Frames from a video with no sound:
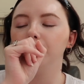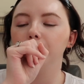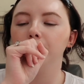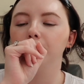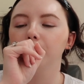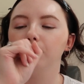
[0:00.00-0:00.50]

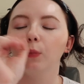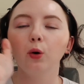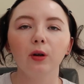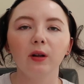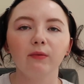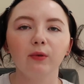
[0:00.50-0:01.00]

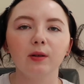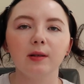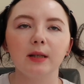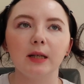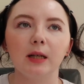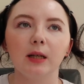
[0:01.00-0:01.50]
morning
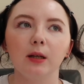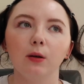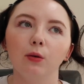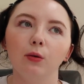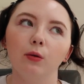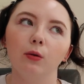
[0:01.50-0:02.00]
routine,
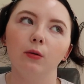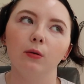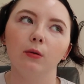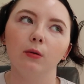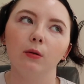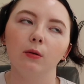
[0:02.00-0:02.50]
or
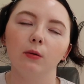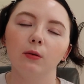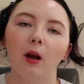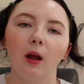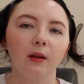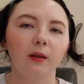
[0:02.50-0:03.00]

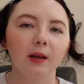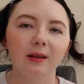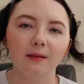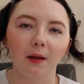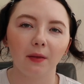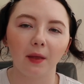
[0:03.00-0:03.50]
like
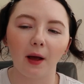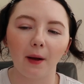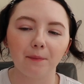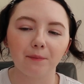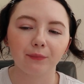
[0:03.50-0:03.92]
things like that.